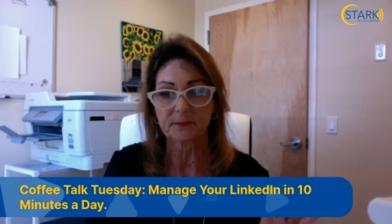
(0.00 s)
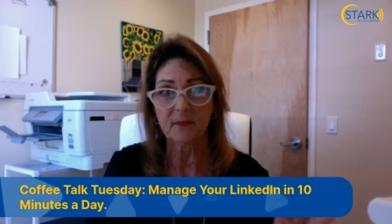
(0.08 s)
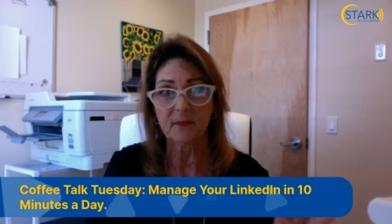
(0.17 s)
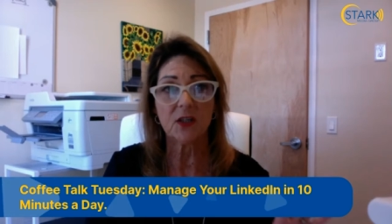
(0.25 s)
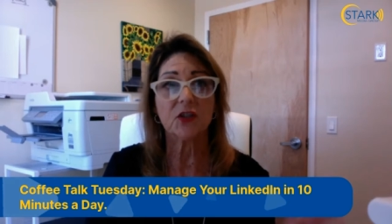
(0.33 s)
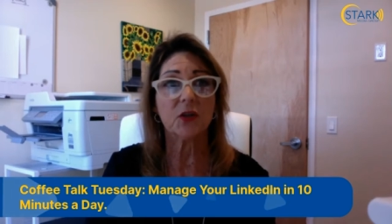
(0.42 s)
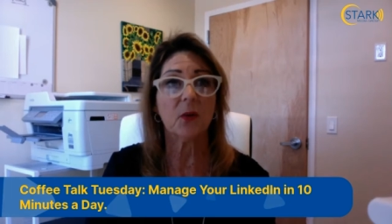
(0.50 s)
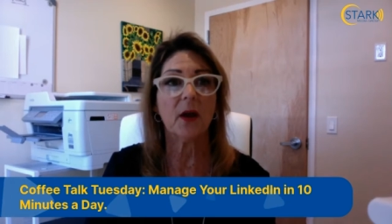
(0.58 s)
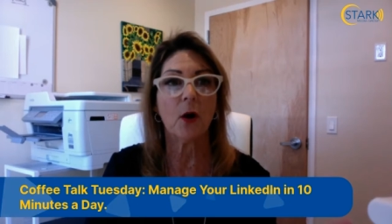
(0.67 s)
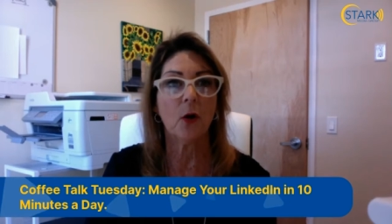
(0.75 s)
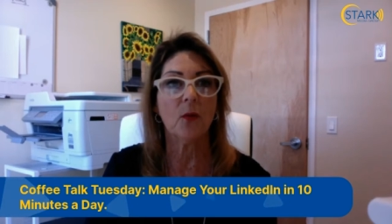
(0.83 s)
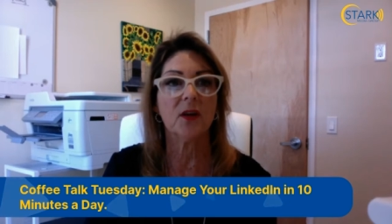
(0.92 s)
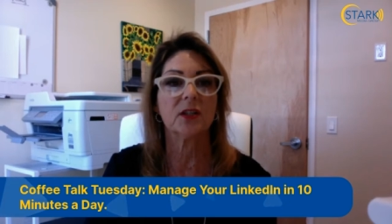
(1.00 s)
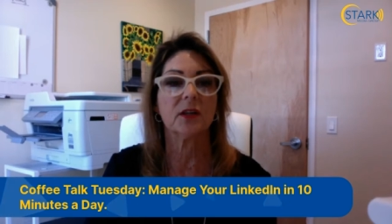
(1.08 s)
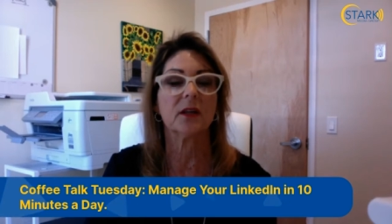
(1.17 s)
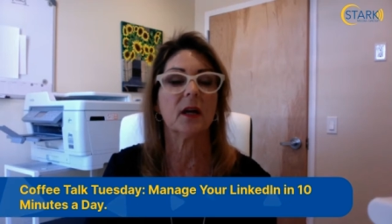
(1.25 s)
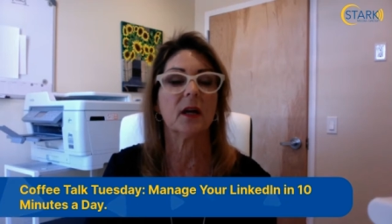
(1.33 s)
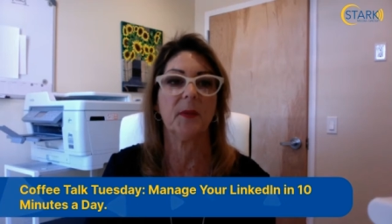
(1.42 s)
So I always look
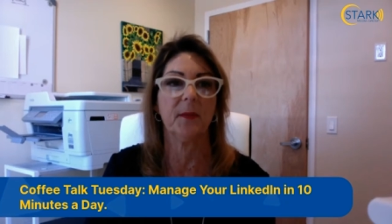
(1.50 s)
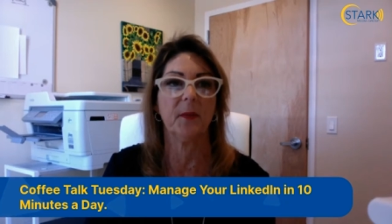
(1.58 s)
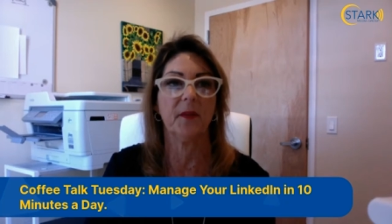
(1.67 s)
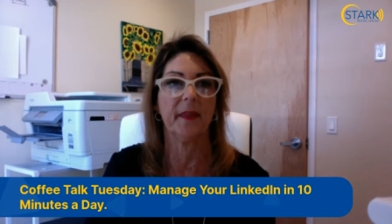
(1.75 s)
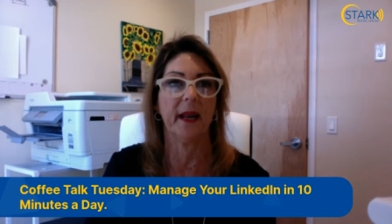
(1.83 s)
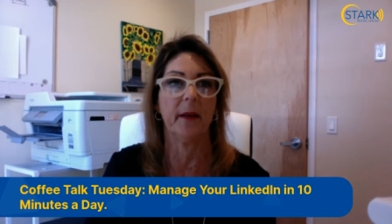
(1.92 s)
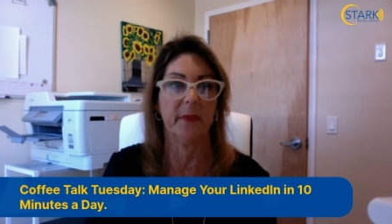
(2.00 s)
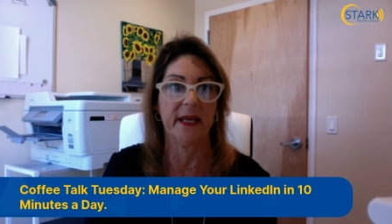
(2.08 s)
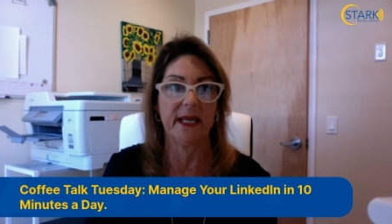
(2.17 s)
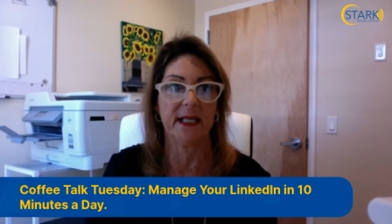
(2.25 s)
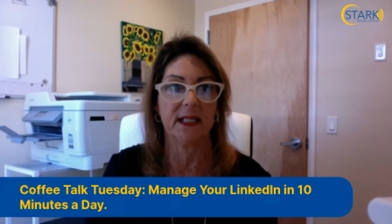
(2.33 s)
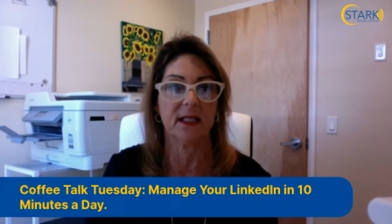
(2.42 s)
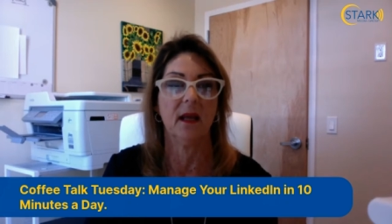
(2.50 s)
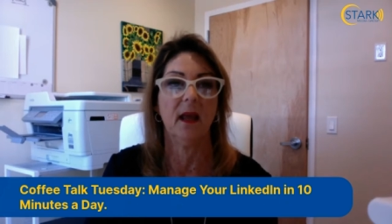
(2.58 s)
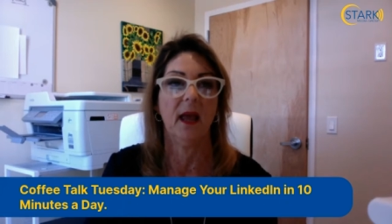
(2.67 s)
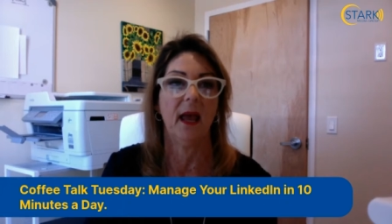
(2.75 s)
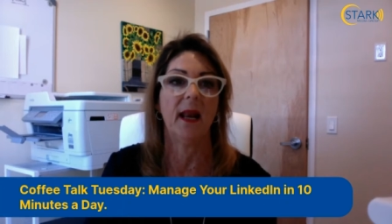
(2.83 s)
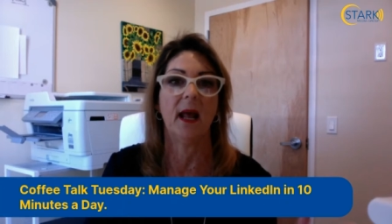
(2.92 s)
up people that I meet
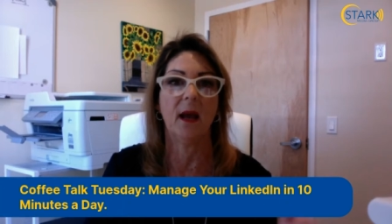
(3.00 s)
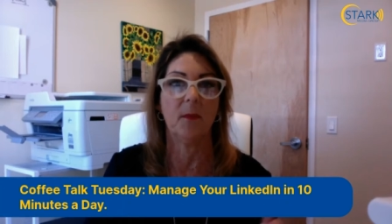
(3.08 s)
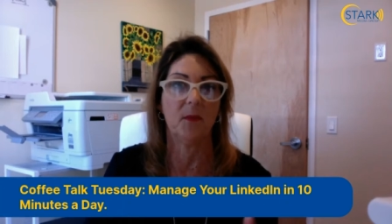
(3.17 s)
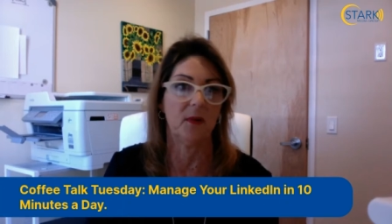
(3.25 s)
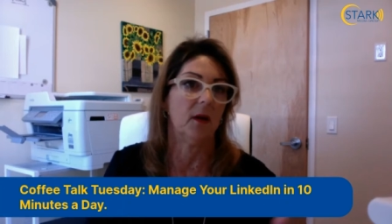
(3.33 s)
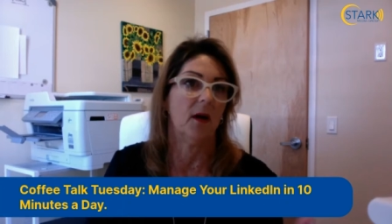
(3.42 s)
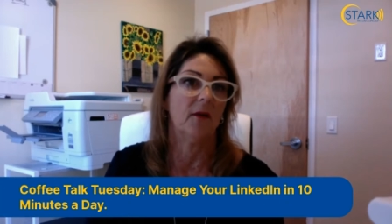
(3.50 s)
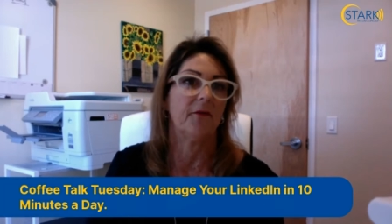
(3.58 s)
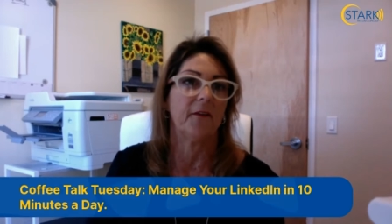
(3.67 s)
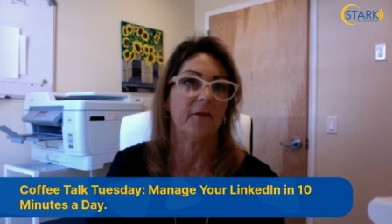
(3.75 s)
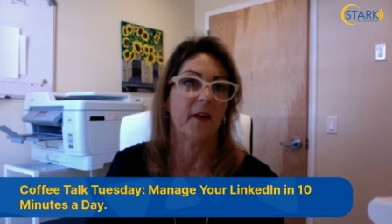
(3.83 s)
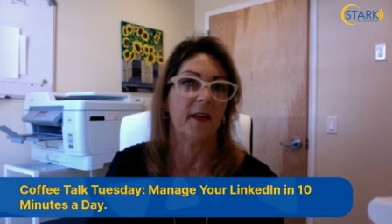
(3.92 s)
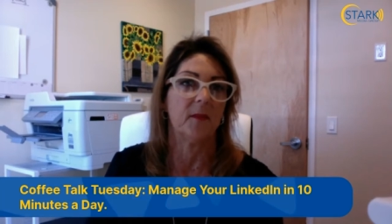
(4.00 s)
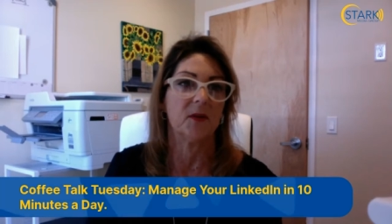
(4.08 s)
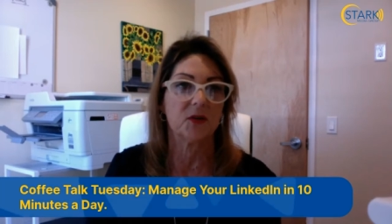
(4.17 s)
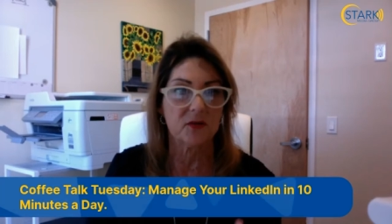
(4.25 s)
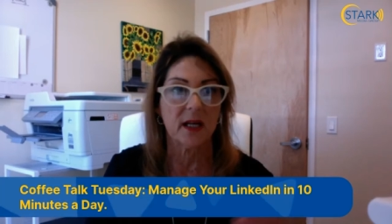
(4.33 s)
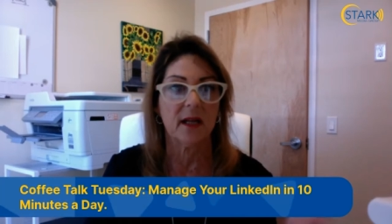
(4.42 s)
and I'm, you know, if I find them
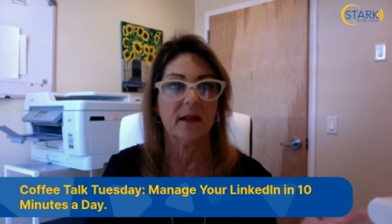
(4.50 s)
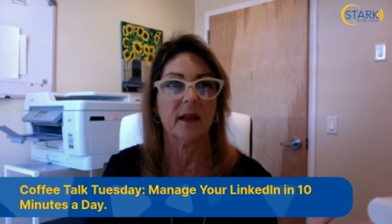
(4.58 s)
interesting, then